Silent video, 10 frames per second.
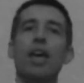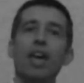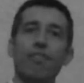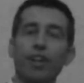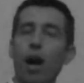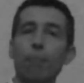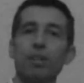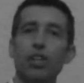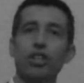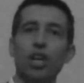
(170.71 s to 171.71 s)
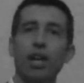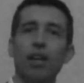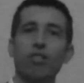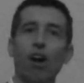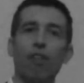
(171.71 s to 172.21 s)
If your competition
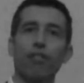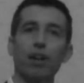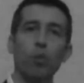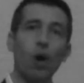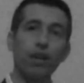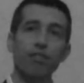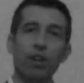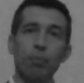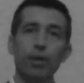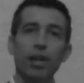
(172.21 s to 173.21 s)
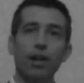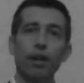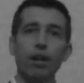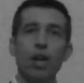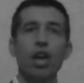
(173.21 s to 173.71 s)
is offering 1 event per
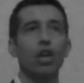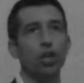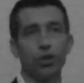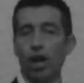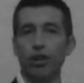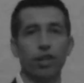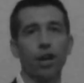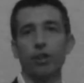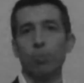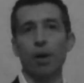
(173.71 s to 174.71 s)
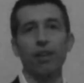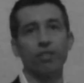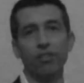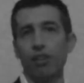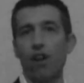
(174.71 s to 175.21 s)
year, you should undercut their
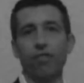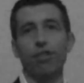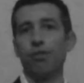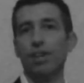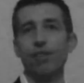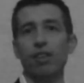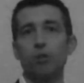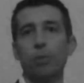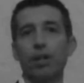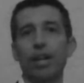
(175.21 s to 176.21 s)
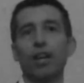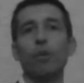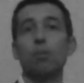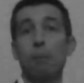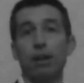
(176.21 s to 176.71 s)
prices and offer 3 events per year
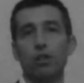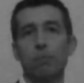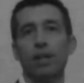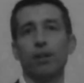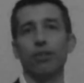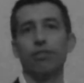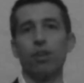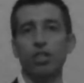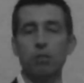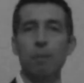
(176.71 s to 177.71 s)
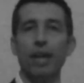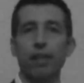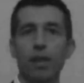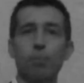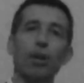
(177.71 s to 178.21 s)
with better speakers, and just make
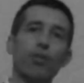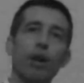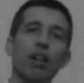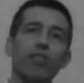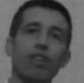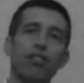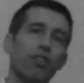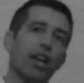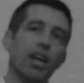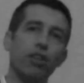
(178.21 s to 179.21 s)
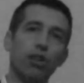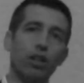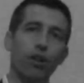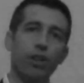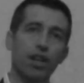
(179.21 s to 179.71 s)
them irrelevant in your
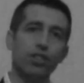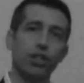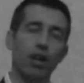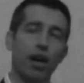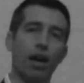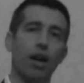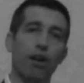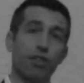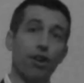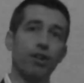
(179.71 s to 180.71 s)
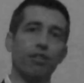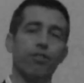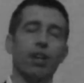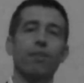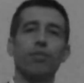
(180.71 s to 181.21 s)
little niche of your industry.